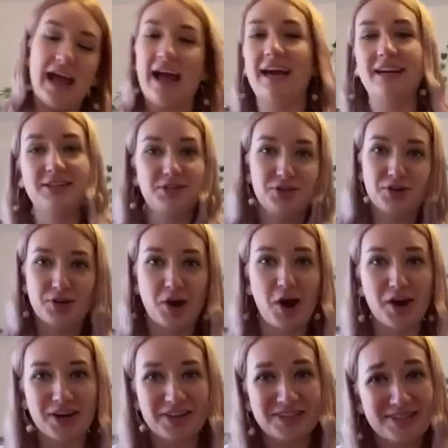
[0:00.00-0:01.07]
add it to your
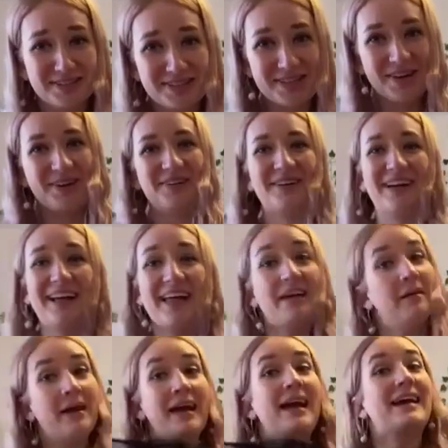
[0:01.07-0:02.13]
cart. So
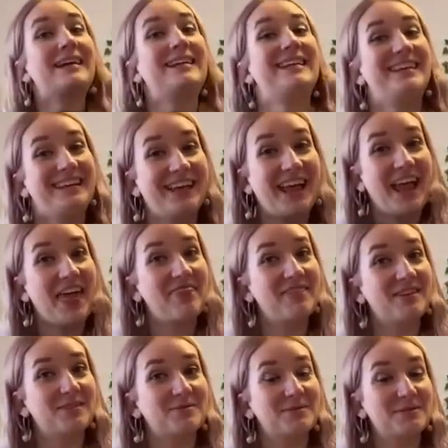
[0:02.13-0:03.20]

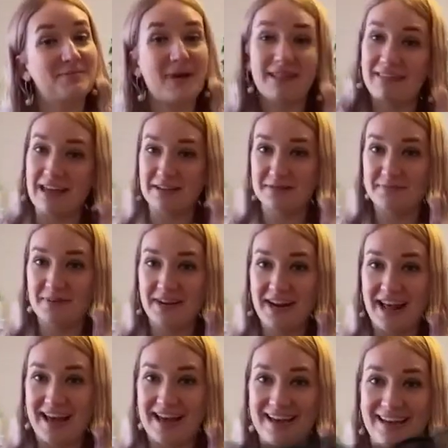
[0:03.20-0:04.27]
this was my last minute
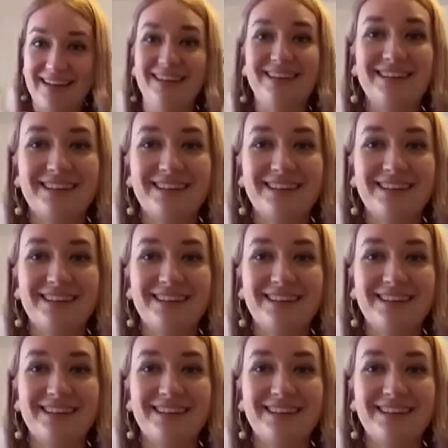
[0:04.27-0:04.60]
add.